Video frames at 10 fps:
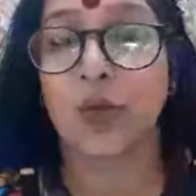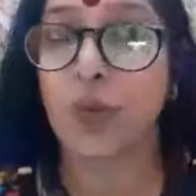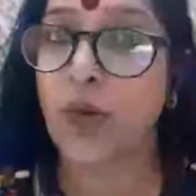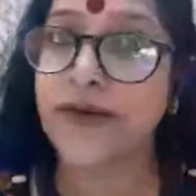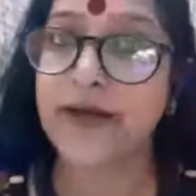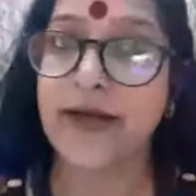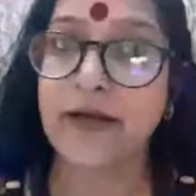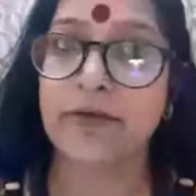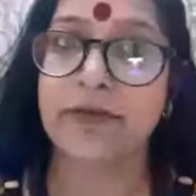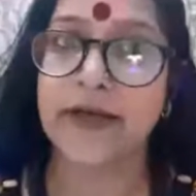What kind
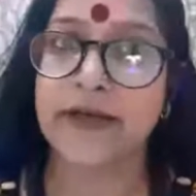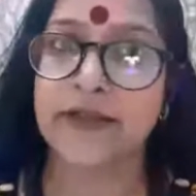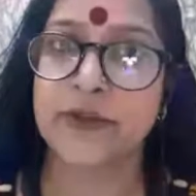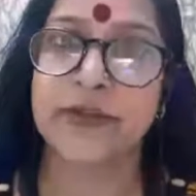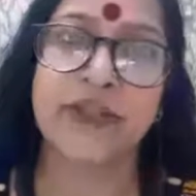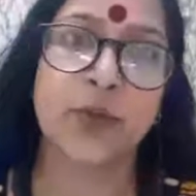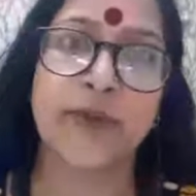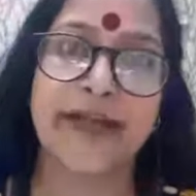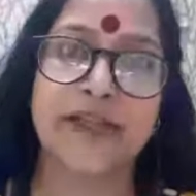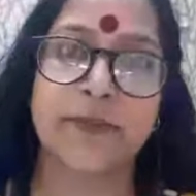of connectivity do we
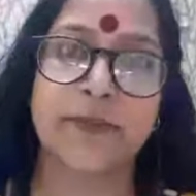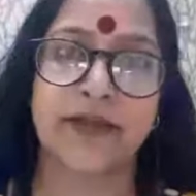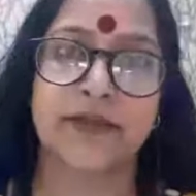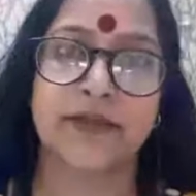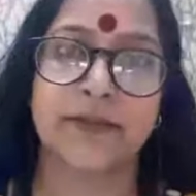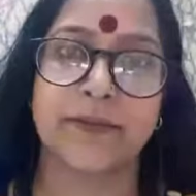expect?